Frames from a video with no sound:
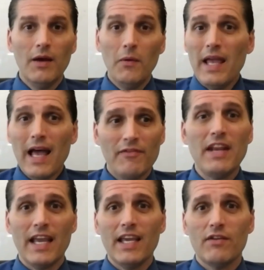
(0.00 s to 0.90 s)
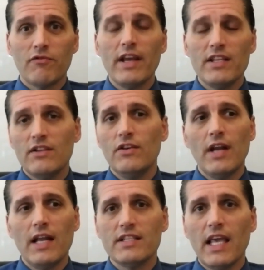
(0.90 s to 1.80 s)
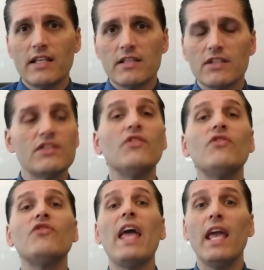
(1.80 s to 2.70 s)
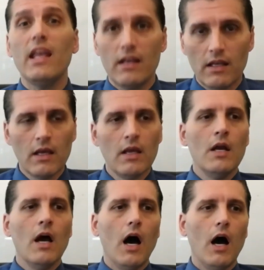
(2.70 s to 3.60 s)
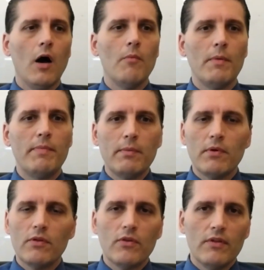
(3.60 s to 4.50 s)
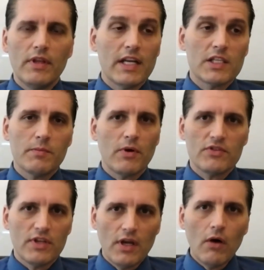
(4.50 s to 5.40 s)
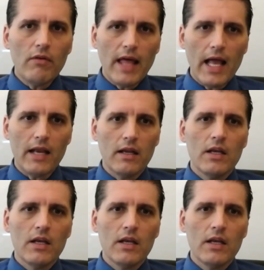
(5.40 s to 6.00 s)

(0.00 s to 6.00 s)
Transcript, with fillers: we have negative rates in the United States. It's insane. Um, but people, they're not supposed to know that.